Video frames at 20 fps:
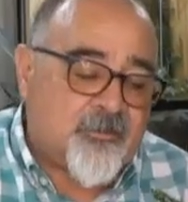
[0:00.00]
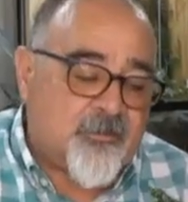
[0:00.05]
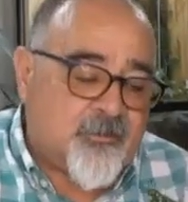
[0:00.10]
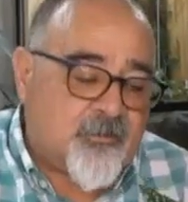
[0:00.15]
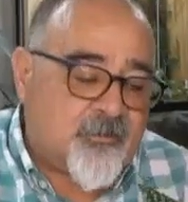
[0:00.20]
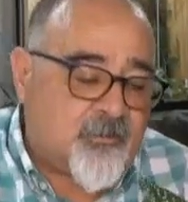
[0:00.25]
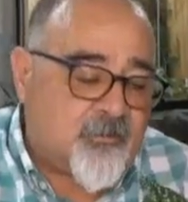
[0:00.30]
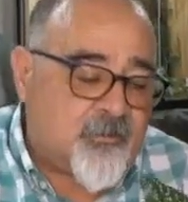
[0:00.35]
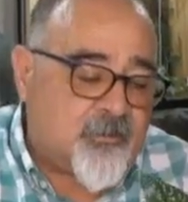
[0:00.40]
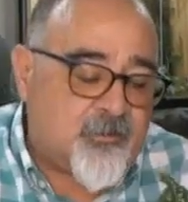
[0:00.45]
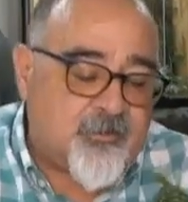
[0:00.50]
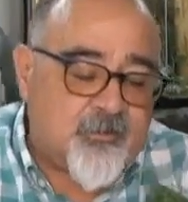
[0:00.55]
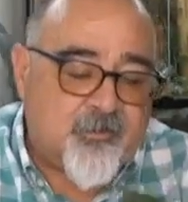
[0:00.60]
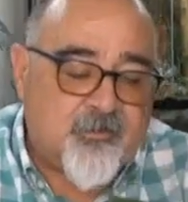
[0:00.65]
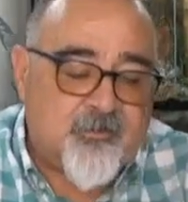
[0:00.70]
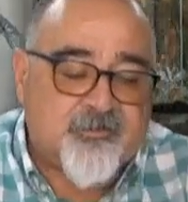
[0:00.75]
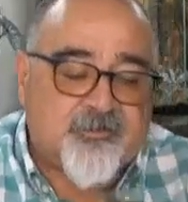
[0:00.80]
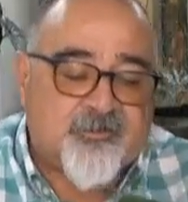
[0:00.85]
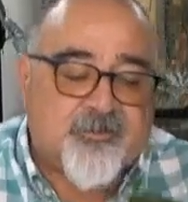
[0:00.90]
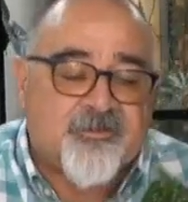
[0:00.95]

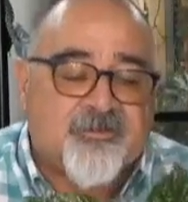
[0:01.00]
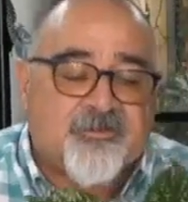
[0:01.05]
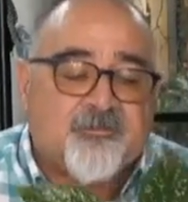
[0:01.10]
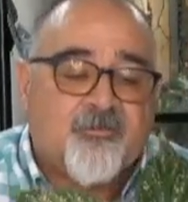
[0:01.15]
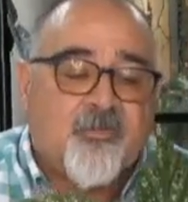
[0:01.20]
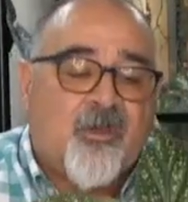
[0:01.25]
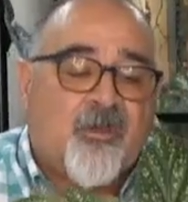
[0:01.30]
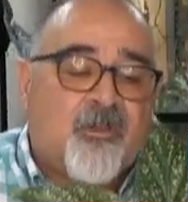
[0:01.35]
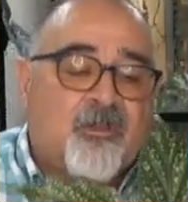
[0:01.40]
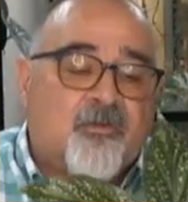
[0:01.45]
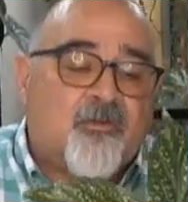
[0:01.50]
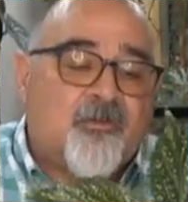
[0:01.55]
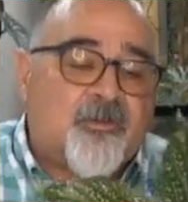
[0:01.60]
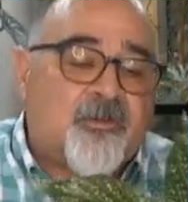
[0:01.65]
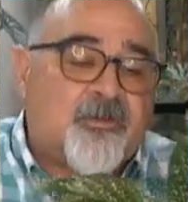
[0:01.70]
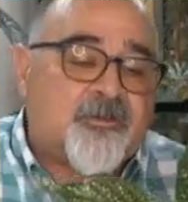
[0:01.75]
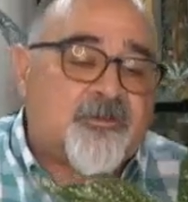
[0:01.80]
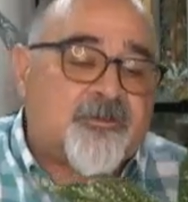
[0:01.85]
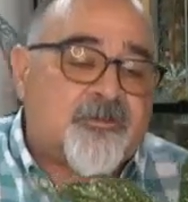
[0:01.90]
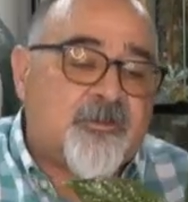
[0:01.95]
These are the smaller
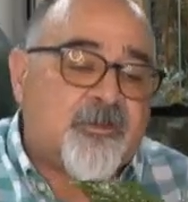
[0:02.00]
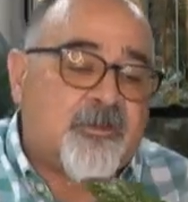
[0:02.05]
ones.